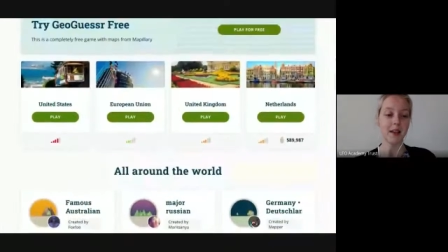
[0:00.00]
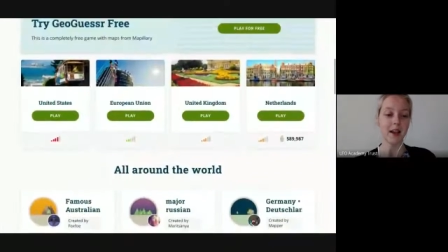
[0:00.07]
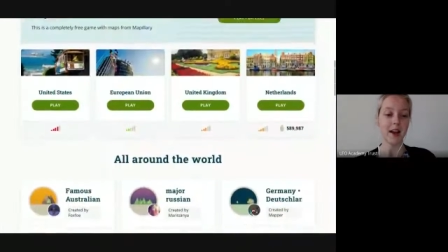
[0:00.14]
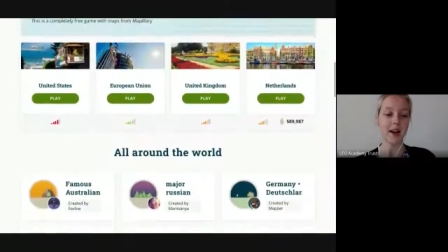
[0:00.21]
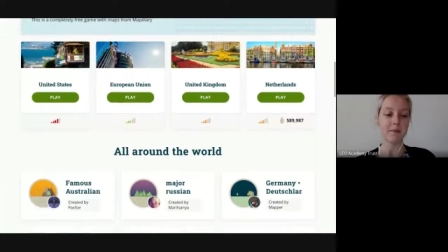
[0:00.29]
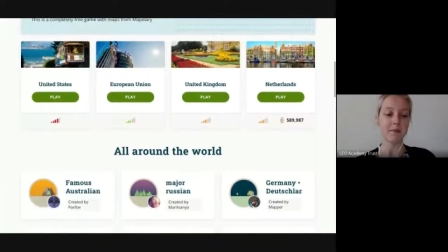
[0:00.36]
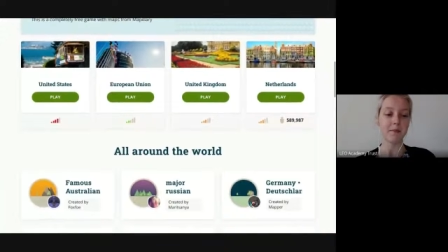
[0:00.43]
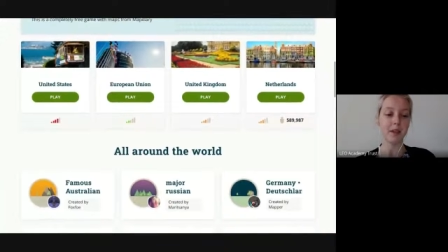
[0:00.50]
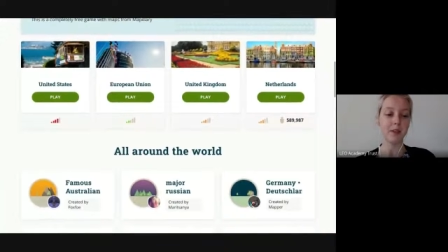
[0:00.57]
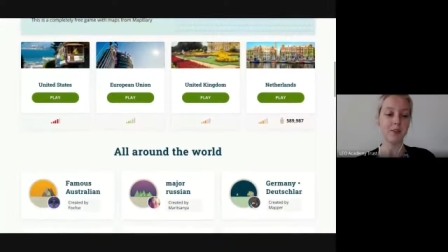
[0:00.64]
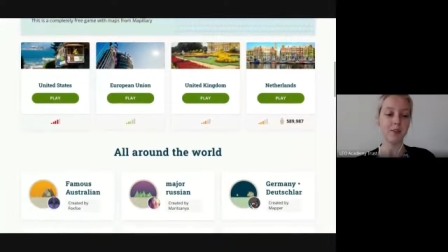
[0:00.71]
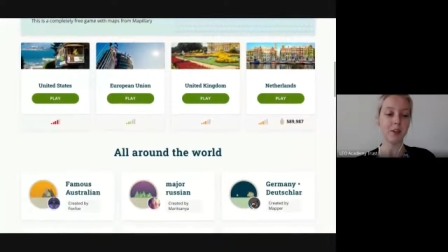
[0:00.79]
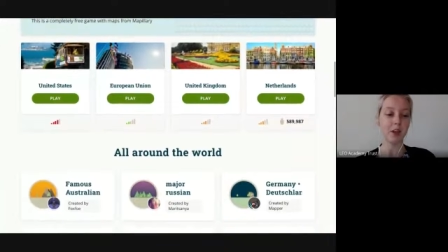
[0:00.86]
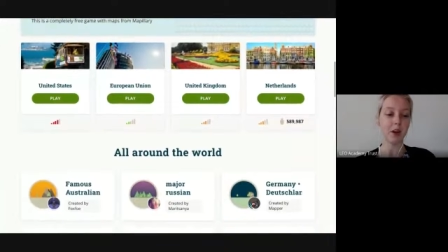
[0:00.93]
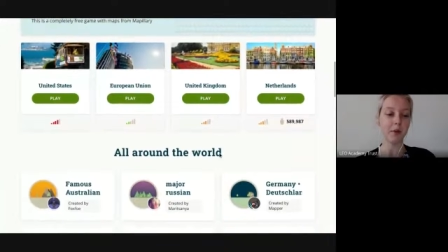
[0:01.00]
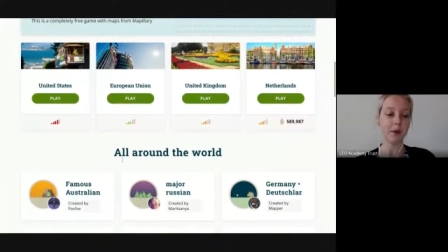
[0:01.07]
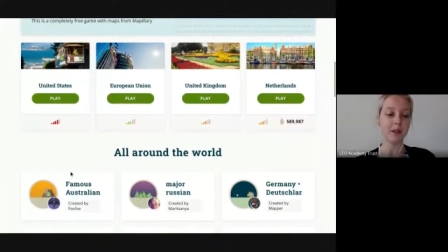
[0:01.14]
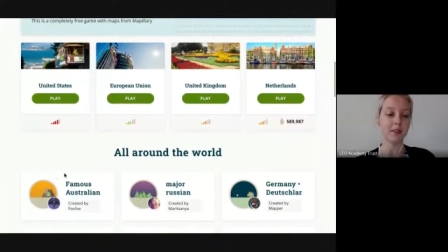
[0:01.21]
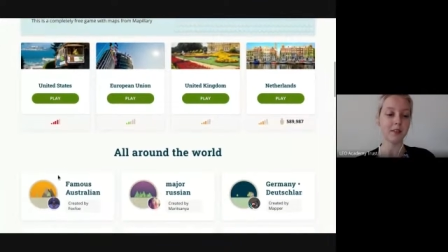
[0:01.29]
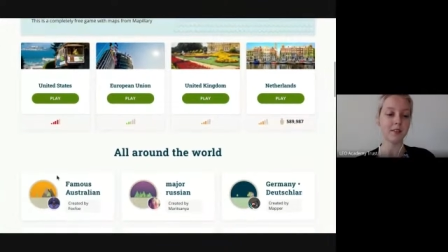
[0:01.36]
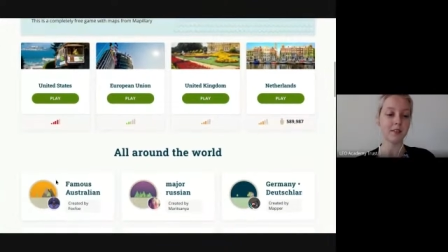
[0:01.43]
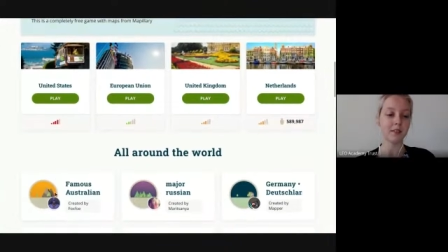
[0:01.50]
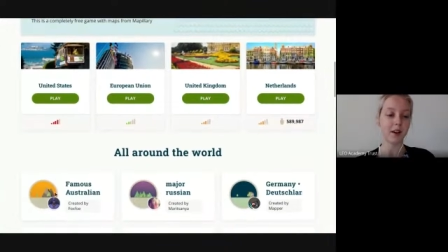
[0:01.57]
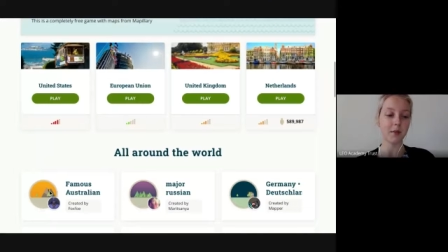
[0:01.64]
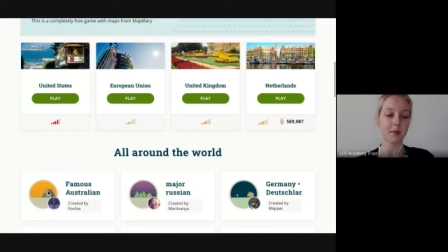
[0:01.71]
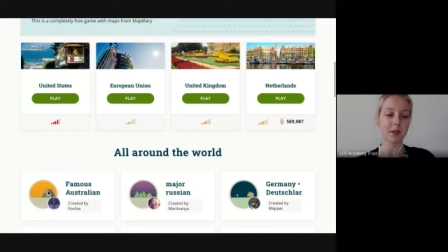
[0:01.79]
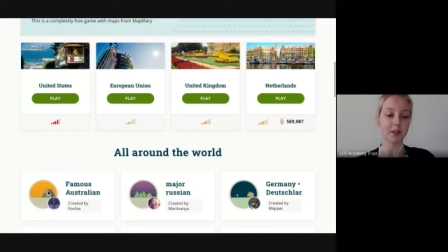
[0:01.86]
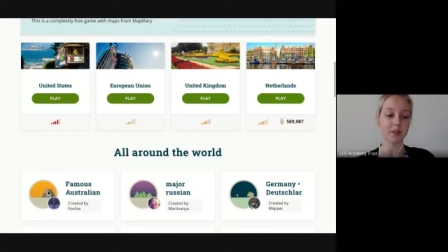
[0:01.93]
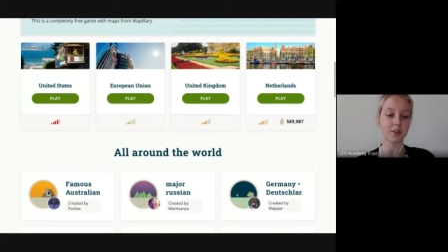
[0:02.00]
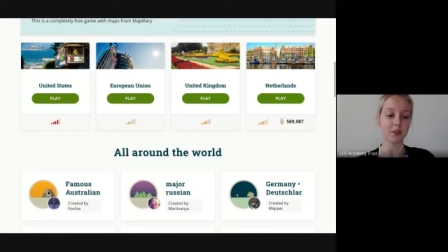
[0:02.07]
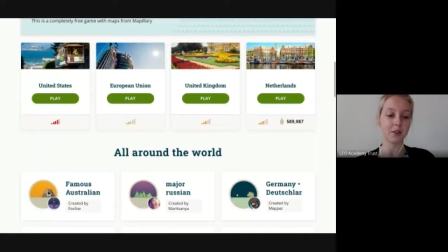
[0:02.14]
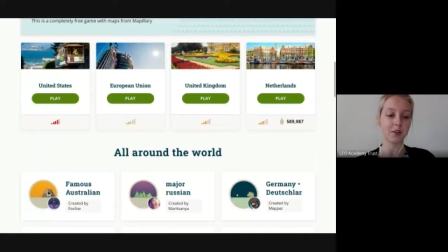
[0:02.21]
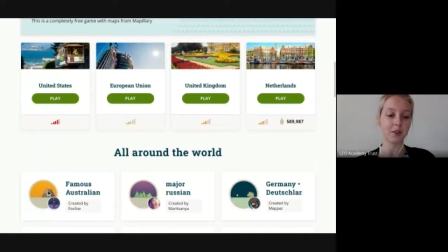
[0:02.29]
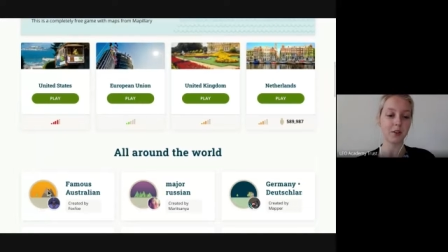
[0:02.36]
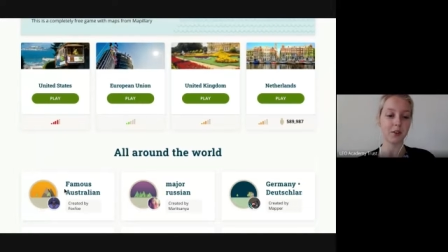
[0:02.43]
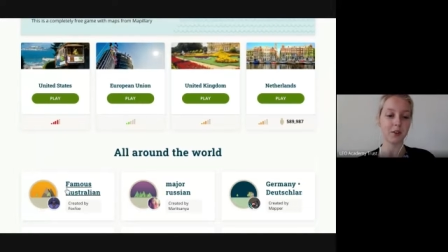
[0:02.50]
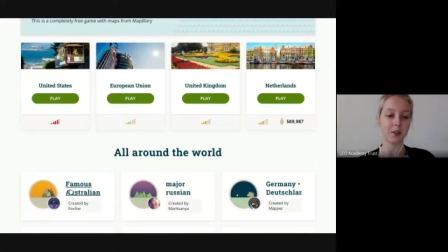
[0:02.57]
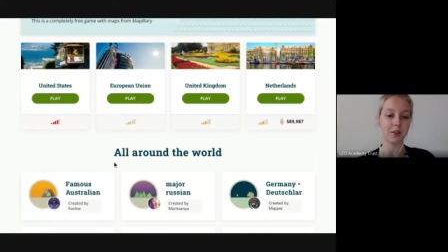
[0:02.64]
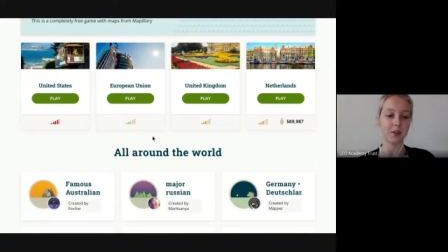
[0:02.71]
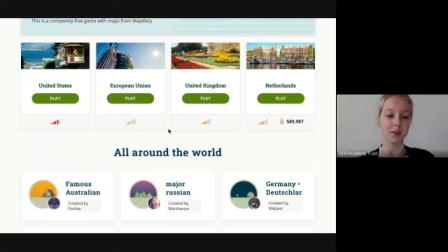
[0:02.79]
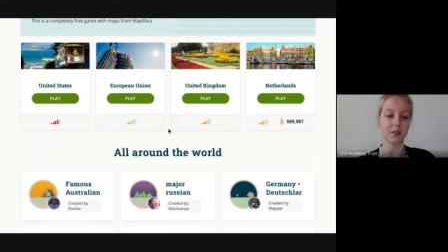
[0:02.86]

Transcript: um, if you go in, I'm going to do